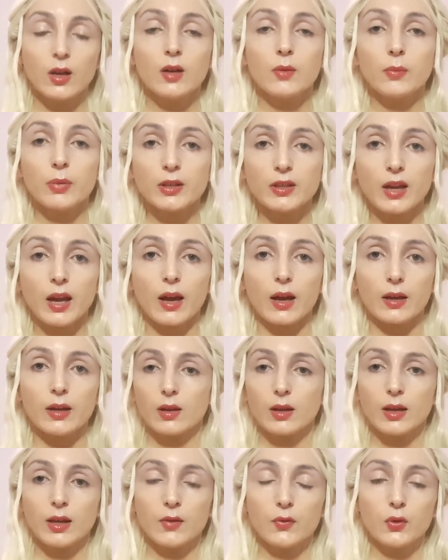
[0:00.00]
But yeah,
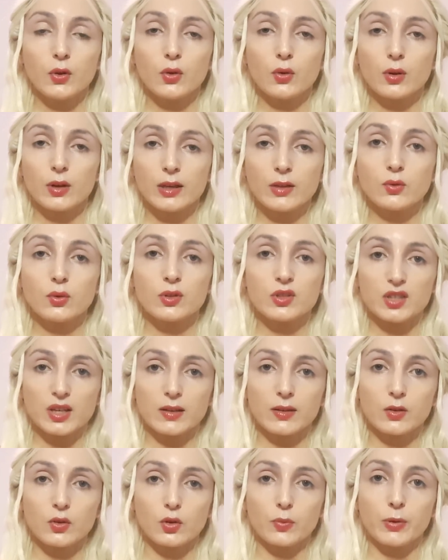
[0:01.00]
if you're into
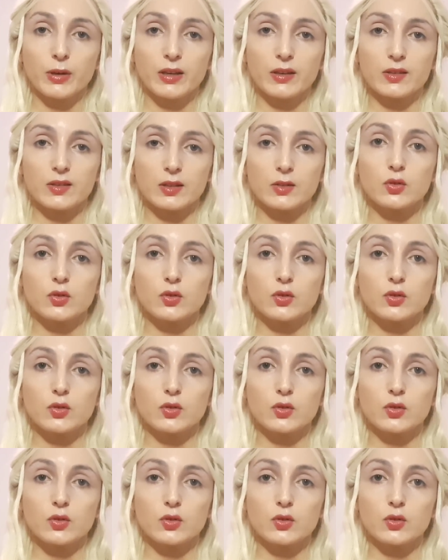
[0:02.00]
inserting your penis